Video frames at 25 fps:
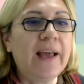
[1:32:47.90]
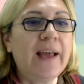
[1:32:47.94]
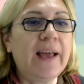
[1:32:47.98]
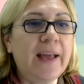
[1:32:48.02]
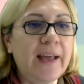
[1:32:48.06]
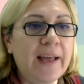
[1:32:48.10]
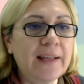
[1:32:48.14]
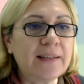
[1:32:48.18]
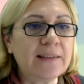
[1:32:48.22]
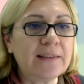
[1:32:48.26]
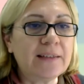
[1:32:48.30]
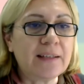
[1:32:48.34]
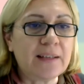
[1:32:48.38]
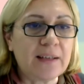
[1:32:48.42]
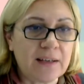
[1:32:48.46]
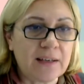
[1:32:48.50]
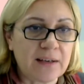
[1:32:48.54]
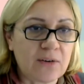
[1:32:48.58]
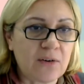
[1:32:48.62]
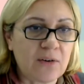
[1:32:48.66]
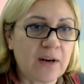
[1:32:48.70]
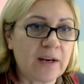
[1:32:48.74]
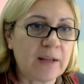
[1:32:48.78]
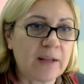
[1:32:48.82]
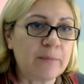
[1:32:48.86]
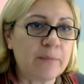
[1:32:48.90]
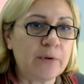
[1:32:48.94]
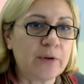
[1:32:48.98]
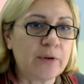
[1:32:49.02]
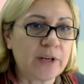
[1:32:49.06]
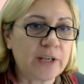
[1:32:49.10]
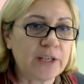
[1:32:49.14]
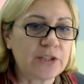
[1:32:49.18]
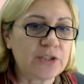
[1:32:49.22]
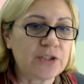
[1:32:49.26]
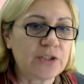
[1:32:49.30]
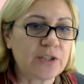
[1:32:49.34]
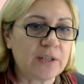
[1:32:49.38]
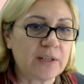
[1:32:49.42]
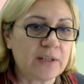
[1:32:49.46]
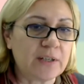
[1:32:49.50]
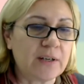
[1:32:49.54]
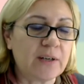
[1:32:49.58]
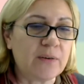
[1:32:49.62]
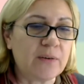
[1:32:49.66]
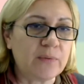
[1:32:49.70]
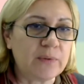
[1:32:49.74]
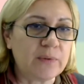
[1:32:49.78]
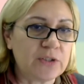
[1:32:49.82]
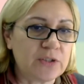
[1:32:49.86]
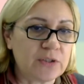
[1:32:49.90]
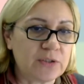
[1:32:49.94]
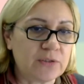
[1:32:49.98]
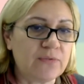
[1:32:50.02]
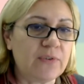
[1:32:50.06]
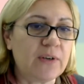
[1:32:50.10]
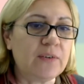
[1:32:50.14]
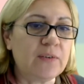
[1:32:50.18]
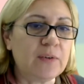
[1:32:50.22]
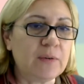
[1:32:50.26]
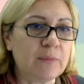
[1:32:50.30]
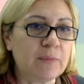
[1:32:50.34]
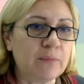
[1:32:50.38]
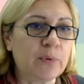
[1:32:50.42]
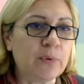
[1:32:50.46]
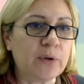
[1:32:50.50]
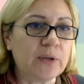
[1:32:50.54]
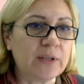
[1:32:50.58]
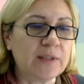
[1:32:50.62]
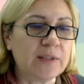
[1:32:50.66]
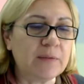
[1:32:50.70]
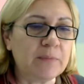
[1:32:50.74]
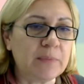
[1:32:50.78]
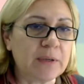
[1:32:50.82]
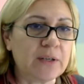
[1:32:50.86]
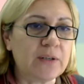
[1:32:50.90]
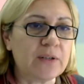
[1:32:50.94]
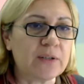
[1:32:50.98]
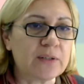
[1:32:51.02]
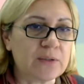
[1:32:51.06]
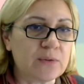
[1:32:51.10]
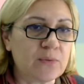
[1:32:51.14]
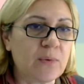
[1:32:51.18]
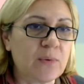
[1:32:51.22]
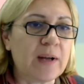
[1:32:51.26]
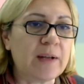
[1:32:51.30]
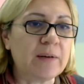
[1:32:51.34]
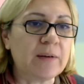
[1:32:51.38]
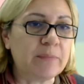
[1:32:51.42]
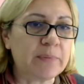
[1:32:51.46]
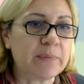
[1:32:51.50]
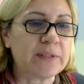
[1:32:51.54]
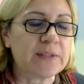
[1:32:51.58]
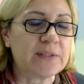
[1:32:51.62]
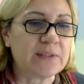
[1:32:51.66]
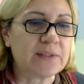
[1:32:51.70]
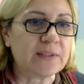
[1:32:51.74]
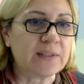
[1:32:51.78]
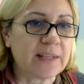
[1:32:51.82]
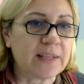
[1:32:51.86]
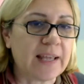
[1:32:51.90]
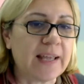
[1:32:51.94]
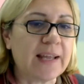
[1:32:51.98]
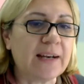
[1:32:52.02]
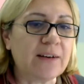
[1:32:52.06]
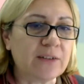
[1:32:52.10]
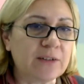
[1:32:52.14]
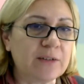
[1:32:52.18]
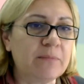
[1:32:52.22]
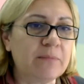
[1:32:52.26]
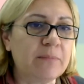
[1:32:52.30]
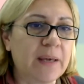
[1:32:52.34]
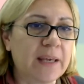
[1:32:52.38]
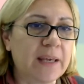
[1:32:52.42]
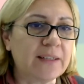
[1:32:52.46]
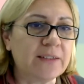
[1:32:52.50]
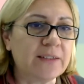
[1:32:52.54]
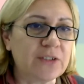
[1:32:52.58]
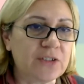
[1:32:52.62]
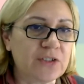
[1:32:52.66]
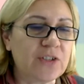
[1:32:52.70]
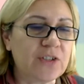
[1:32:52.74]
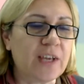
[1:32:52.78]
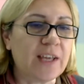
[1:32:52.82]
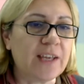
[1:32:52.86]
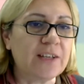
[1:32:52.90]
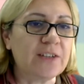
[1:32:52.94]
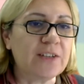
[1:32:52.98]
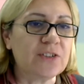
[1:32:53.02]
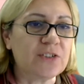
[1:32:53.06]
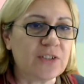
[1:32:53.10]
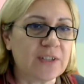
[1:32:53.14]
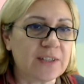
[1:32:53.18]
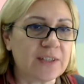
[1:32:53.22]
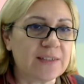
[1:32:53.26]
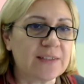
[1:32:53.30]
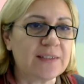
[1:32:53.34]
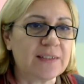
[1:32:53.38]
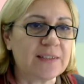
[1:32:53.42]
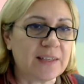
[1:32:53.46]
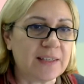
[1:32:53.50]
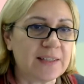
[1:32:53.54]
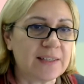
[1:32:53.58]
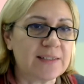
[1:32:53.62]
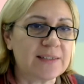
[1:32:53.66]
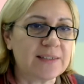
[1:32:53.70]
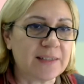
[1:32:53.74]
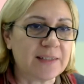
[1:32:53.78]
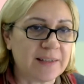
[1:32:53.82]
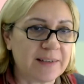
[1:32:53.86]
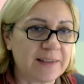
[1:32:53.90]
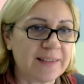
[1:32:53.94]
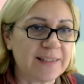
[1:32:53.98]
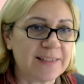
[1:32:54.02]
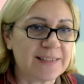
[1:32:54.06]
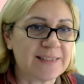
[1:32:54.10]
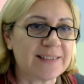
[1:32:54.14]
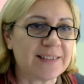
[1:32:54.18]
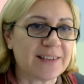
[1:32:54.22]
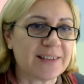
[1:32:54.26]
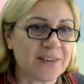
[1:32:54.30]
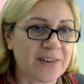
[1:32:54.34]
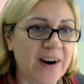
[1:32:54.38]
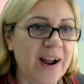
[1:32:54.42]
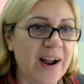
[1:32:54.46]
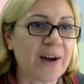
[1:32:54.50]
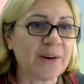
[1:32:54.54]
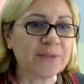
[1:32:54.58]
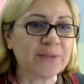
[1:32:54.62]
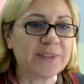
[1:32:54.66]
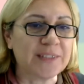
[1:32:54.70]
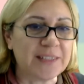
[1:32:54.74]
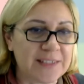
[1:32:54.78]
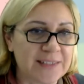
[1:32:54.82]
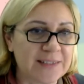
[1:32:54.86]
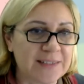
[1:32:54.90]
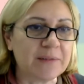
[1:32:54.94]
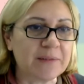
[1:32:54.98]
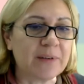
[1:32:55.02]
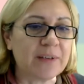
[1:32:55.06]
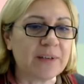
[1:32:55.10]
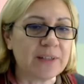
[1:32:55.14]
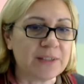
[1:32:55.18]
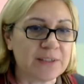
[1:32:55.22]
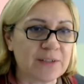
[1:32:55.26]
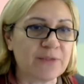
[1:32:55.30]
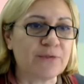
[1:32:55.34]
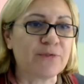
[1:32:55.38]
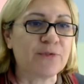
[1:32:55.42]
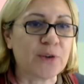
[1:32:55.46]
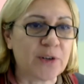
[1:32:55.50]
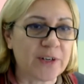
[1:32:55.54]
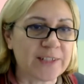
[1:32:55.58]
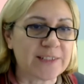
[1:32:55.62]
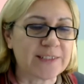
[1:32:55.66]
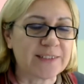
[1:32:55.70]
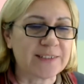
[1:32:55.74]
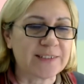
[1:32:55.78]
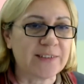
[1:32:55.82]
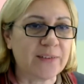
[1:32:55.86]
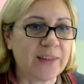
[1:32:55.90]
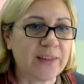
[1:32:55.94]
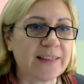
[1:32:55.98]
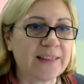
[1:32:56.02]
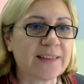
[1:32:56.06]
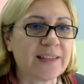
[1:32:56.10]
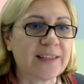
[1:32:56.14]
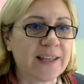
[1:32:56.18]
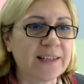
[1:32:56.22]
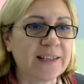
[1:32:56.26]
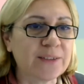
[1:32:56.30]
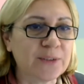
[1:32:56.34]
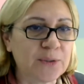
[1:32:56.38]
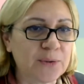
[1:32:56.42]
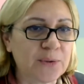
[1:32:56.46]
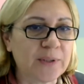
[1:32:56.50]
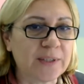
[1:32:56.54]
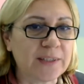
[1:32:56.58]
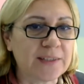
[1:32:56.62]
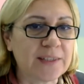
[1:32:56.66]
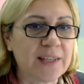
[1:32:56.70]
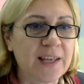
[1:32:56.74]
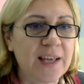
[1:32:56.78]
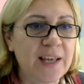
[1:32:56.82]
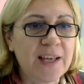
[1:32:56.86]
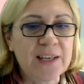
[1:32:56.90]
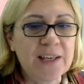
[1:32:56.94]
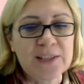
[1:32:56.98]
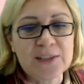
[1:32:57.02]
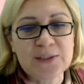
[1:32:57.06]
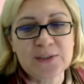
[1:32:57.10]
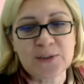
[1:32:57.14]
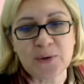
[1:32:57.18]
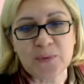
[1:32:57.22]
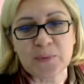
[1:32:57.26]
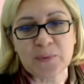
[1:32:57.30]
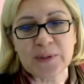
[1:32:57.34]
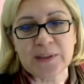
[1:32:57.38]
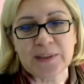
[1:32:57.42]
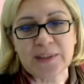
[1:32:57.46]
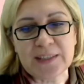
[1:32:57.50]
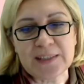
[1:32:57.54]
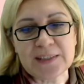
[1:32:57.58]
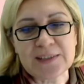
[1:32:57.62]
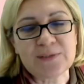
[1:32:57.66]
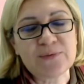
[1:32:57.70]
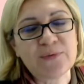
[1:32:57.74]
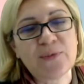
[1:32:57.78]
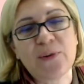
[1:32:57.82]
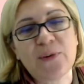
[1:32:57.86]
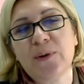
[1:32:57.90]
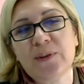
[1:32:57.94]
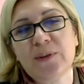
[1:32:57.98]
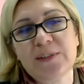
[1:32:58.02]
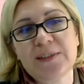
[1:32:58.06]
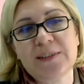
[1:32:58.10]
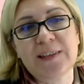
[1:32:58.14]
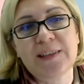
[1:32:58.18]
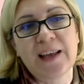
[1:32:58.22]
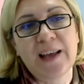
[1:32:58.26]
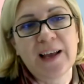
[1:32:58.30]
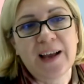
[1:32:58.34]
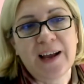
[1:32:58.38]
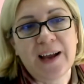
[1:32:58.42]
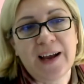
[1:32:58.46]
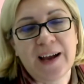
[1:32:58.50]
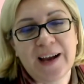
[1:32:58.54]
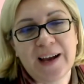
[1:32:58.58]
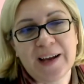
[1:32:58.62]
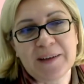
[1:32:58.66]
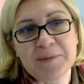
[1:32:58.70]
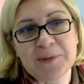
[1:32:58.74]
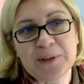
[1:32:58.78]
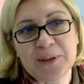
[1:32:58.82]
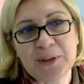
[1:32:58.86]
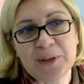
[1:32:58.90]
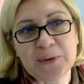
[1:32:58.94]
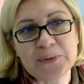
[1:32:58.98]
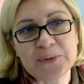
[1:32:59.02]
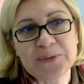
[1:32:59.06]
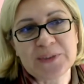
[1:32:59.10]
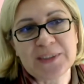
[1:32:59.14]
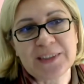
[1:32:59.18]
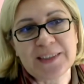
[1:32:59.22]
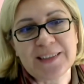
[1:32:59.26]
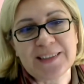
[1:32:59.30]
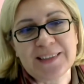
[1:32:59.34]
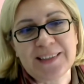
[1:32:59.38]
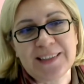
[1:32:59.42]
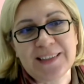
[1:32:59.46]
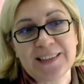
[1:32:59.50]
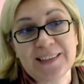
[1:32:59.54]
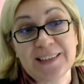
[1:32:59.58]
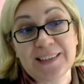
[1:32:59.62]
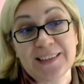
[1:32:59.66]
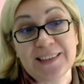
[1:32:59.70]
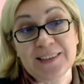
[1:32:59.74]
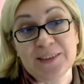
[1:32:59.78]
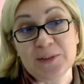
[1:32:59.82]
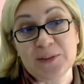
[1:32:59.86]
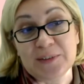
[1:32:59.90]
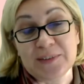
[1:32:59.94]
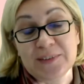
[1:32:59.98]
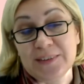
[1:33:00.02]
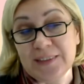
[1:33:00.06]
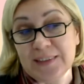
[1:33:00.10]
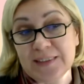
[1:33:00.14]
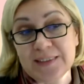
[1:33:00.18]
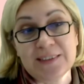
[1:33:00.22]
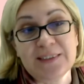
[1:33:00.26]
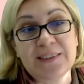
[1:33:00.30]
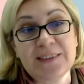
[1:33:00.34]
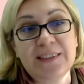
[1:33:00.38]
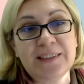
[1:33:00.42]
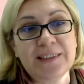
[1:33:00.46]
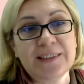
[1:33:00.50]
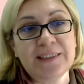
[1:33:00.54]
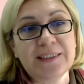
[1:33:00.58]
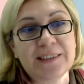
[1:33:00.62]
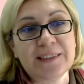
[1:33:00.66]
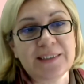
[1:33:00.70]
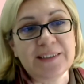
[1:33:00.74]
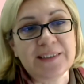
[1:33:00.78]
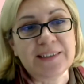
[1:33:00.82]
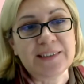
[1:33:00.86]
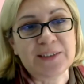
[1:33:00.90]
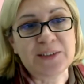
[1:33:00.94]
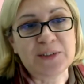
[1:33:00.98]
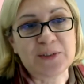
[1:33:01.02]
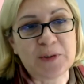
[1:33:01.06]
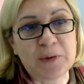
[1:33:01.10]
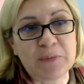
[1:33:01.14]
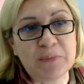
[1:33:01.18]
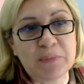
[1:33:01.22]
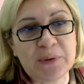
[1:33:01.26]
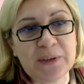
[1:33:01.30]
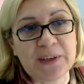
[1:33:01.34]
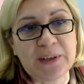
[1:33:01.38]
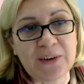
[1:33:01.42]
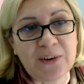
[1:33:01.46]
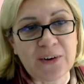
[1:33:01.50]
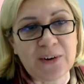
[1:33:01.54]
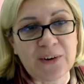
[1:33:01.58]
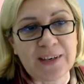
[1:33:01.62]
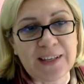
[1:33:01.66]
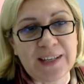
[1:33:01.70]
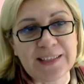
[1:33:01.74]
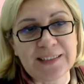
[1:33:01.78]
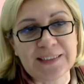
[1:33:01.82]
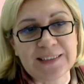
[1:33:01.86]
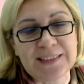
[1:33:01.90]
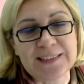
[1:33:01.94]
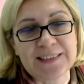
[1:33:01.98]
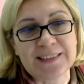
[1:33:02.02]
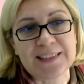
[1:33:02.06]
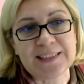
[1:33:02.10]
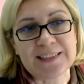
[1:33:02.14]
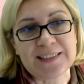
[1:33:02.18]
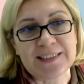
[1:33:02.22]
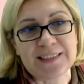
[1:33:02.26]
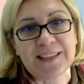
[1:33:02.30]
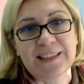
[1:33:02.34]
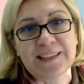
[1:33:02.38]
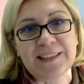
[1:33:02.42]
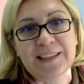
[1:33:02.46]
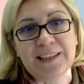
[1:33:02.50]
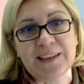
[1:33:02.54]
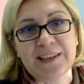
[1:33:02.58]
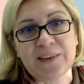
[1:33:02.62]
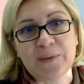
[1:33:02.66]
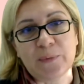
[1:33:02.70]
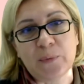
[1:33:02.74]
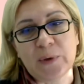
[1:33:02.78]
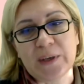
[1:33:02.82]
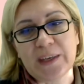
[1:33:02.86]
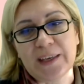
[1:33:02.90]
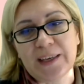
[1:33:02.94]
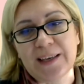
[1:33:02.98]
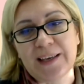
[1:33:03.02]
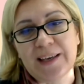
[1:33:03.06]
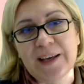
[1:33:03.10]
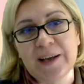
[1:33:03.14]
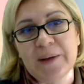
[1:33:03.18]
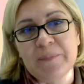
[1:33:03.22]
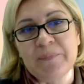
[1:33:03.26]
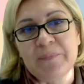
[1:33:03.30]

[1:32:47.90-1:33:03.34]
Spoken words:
and a collaboration, which is very important, because one person cannot make the change. It's a crowd, it's a forest that can do it. So with these thoughts, I'm closing this year European Online Distance Learning Week.